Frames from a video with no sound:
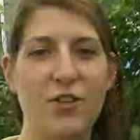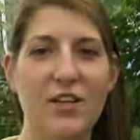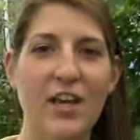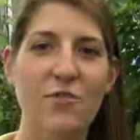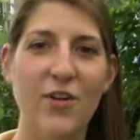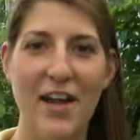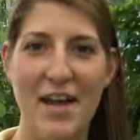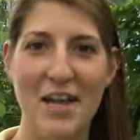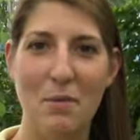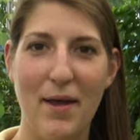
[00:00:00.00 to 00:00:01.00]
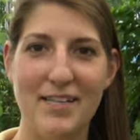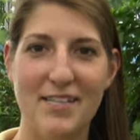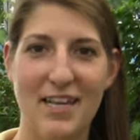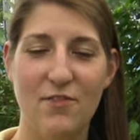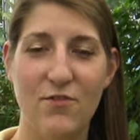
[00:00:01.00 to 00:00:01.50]
you're looking for a hanging
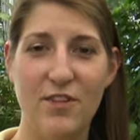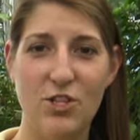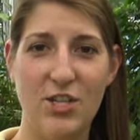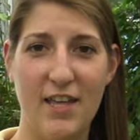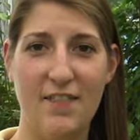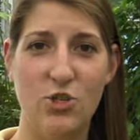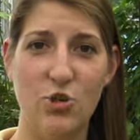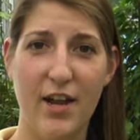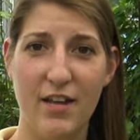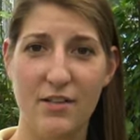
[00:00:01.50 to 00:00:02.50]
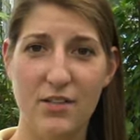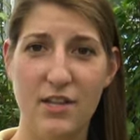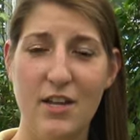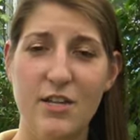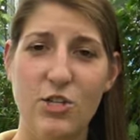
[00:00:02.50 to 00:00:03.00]
basket for the shade that trails,
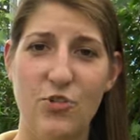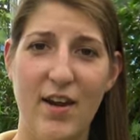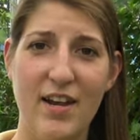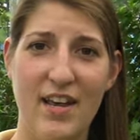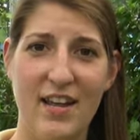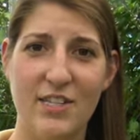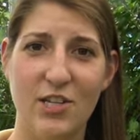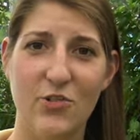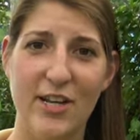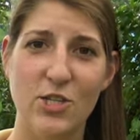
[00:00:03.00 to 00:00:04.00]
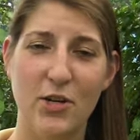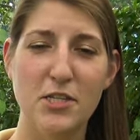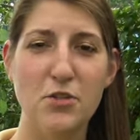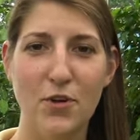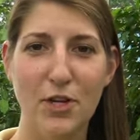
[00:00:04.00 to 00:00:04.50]
Terenia is a great
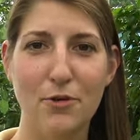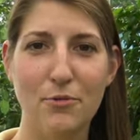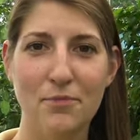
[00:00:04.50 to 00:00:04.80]
choice for you.